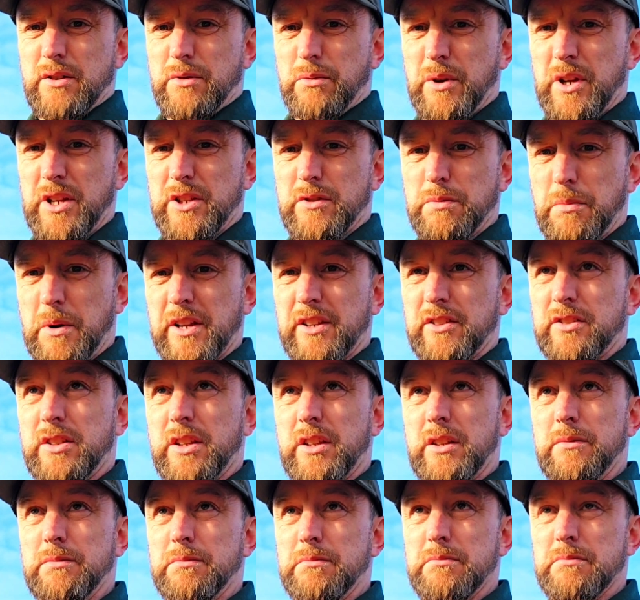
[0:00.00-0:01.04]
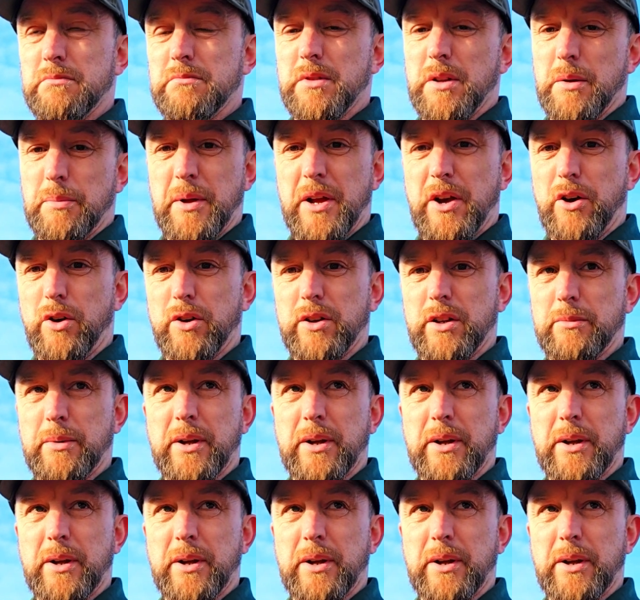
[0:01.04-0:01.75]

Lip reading: which might seem a bit odd.